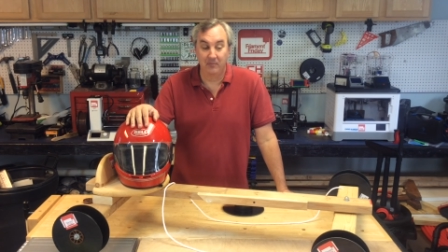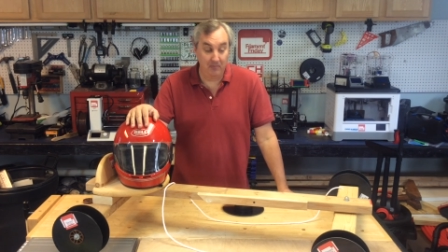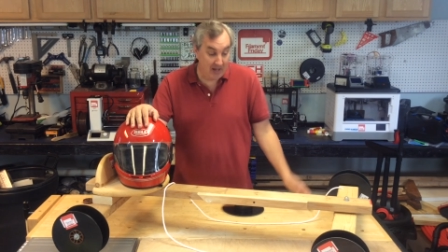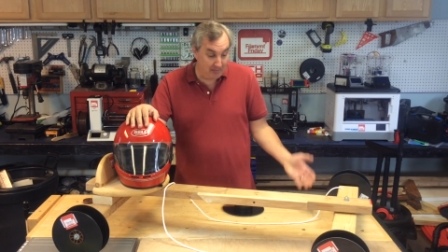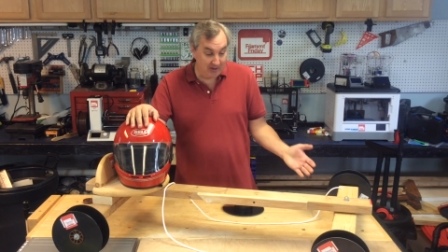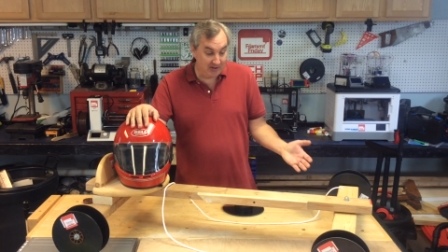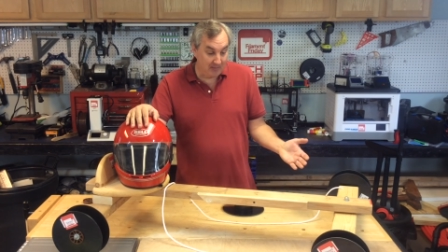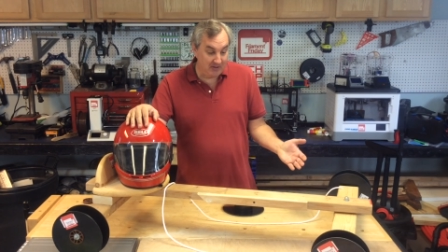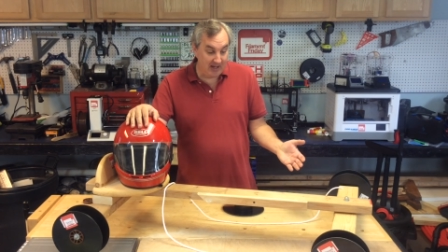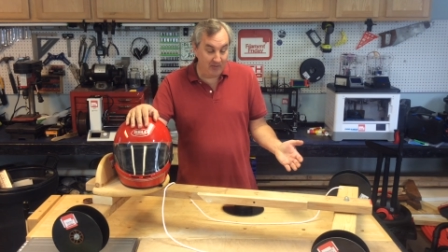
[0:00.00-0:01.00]
Maybe
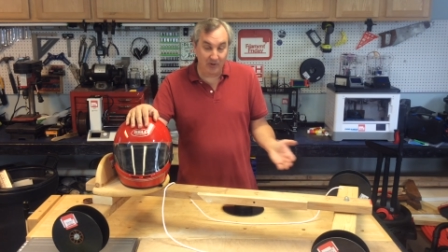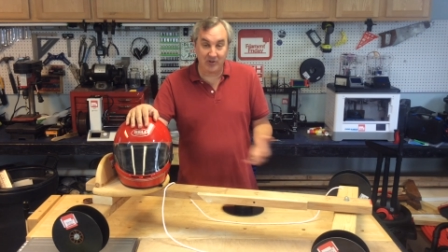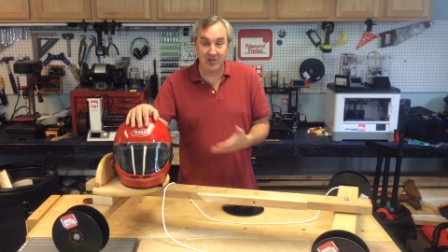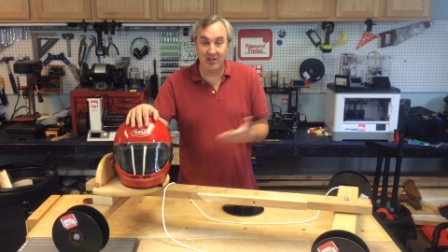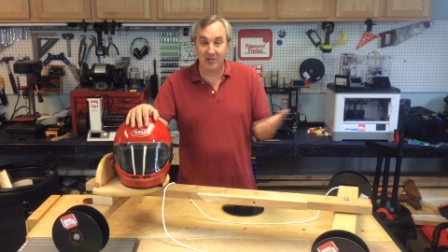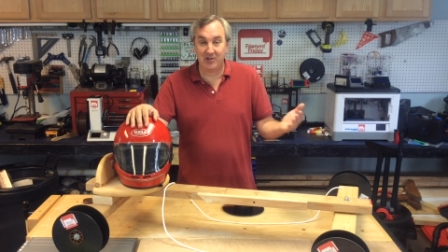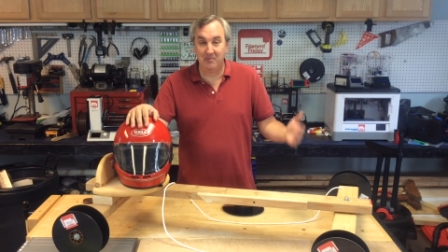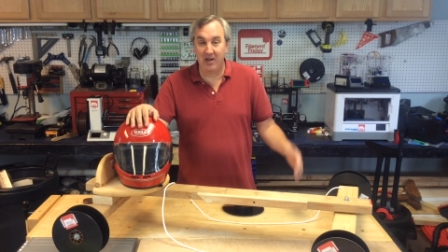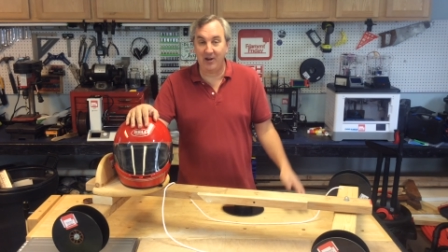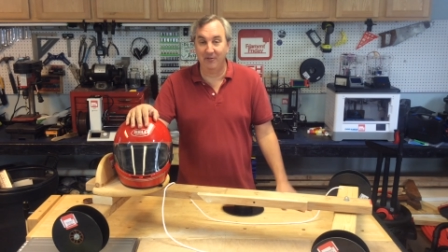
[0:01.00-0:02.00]
someday we'll see this
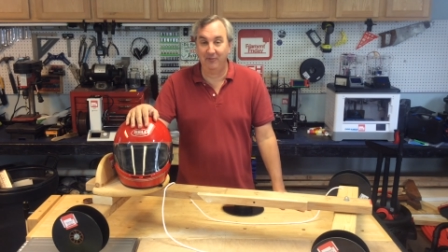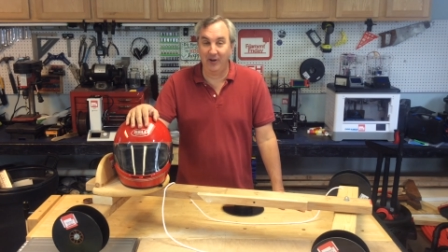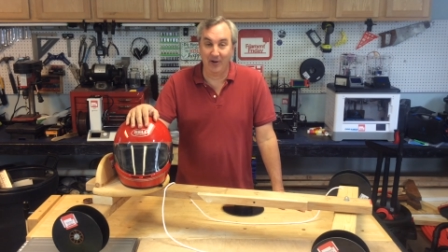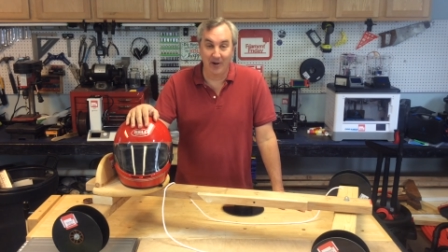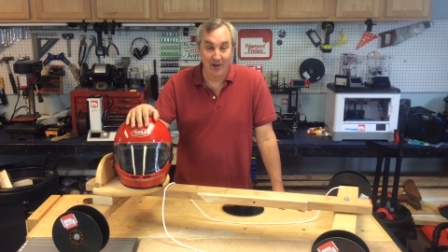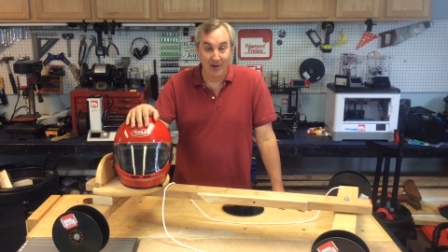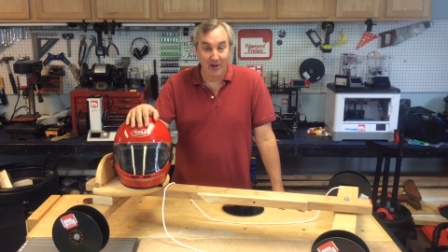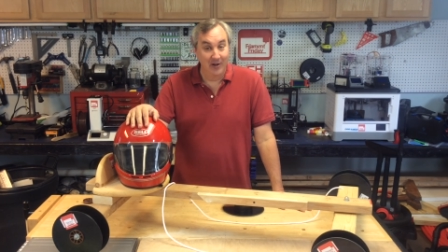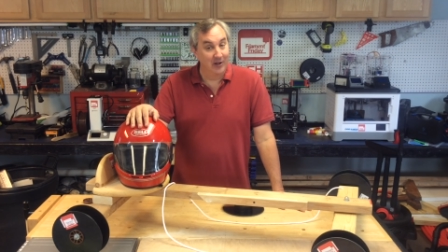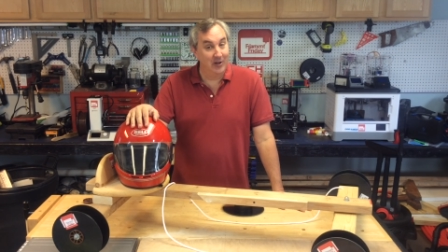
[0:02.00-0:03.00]
in Maker Faire.
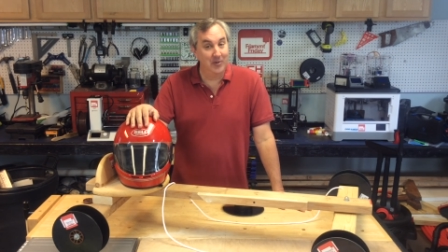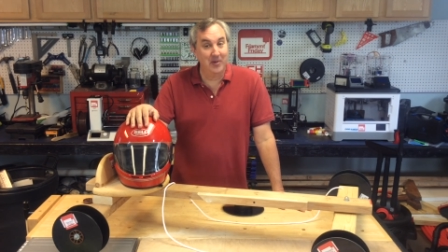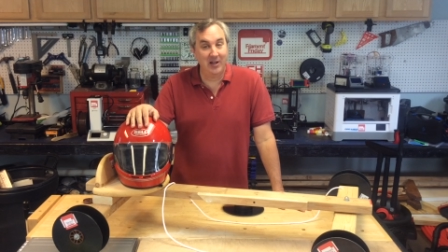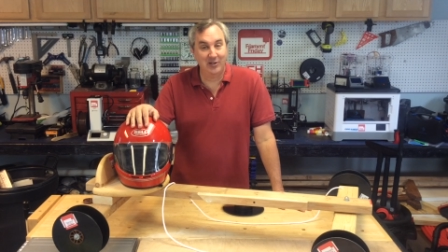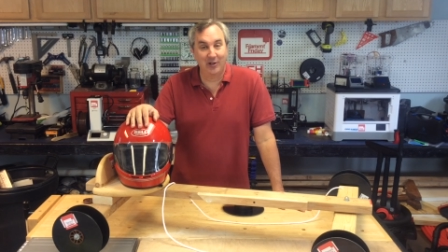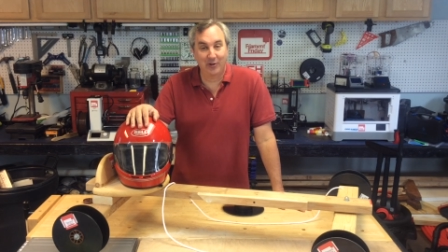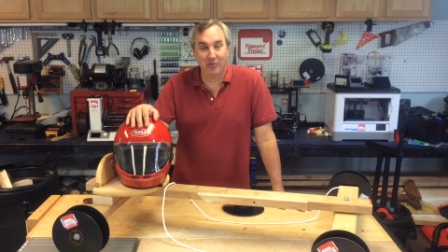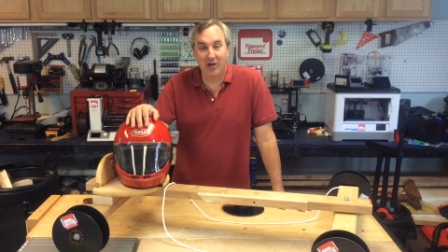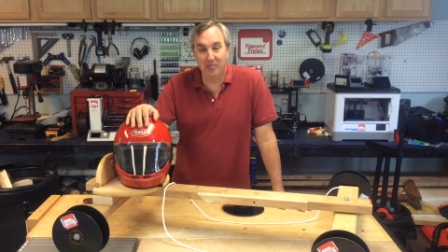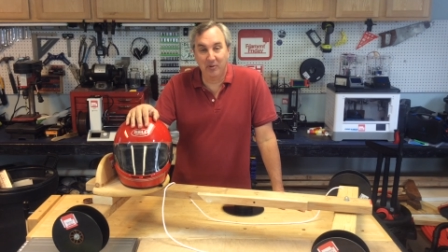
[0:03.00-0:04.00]
Can you imagine a
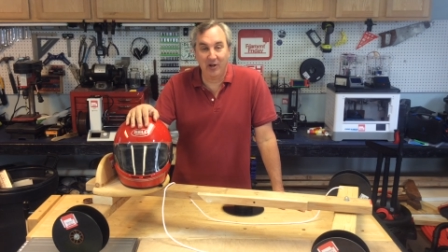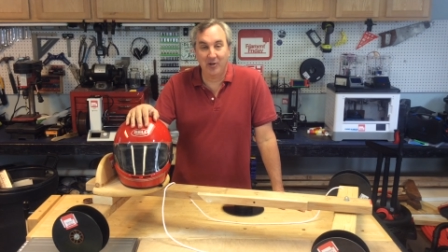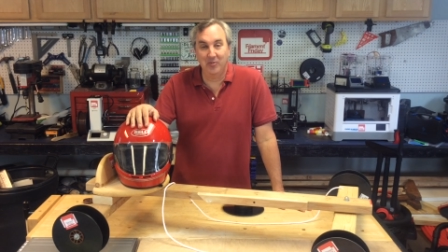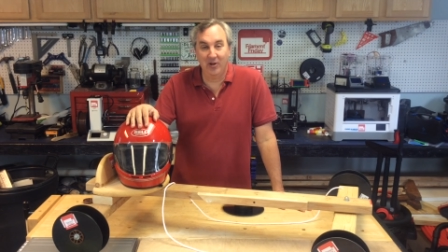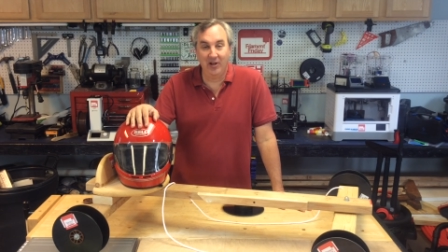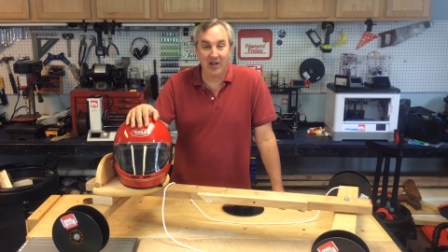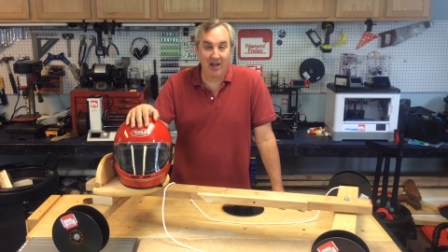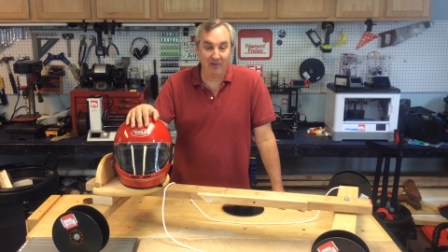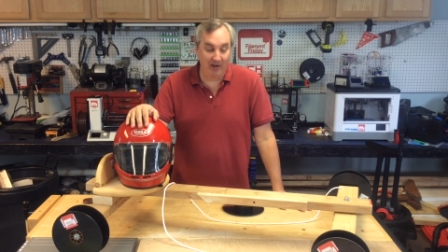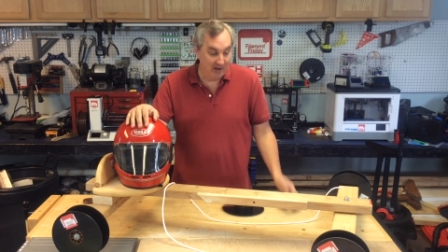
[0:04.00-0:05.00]
3D print community
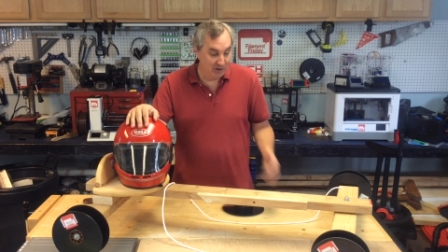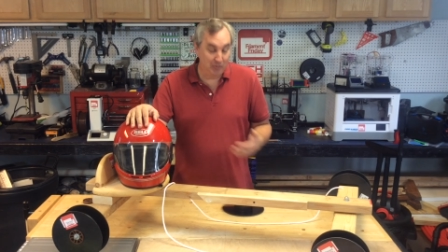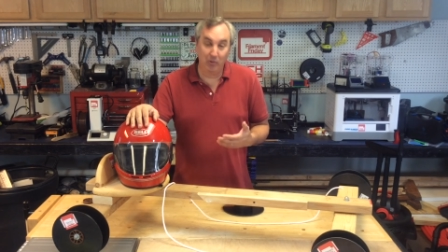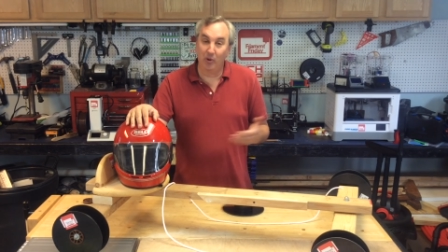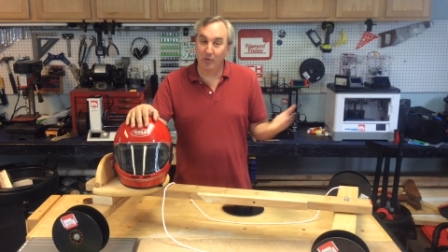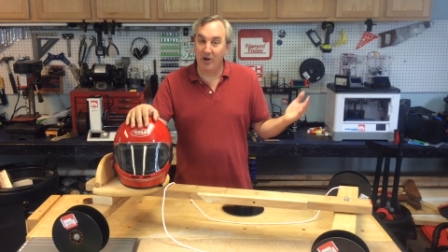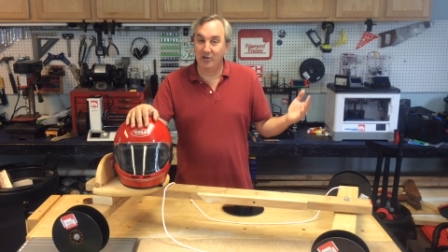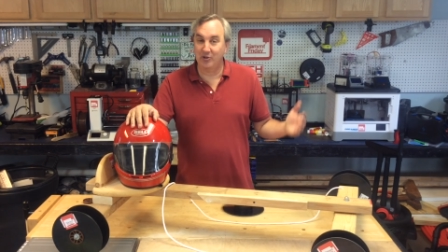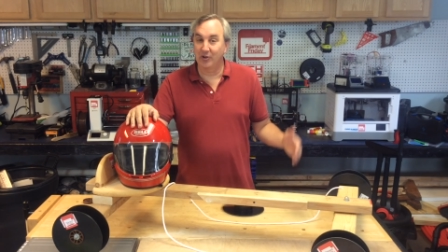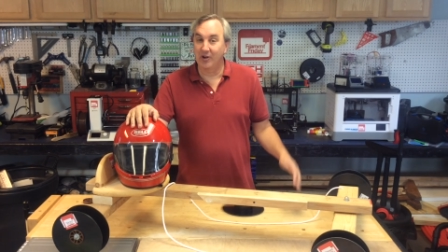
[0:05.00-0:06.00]
having spool
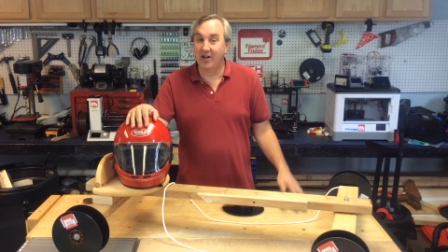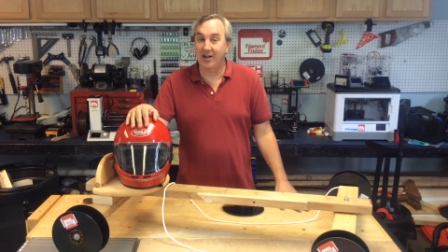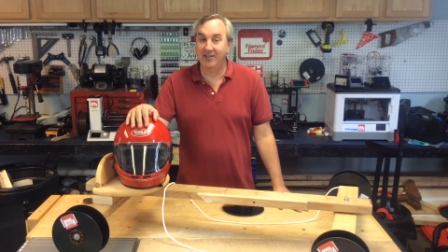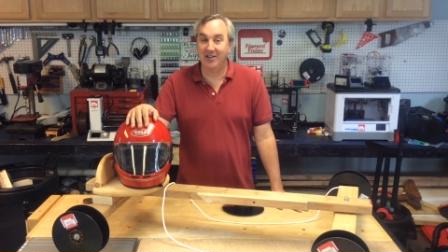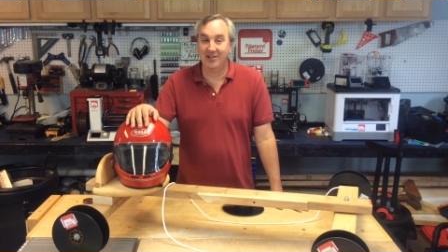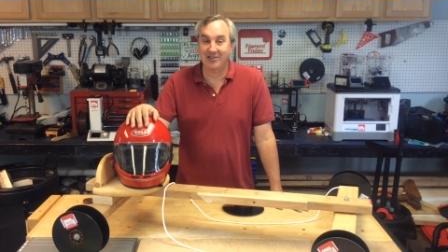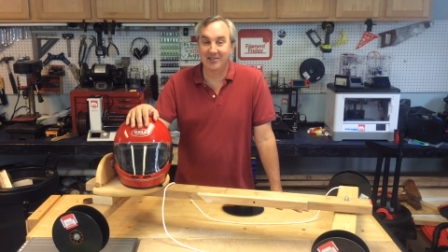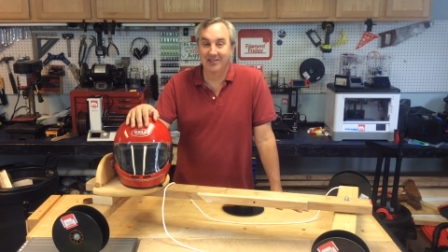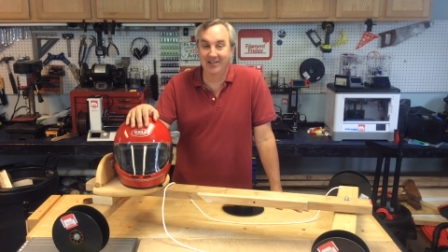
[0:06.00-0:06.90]
racer contests?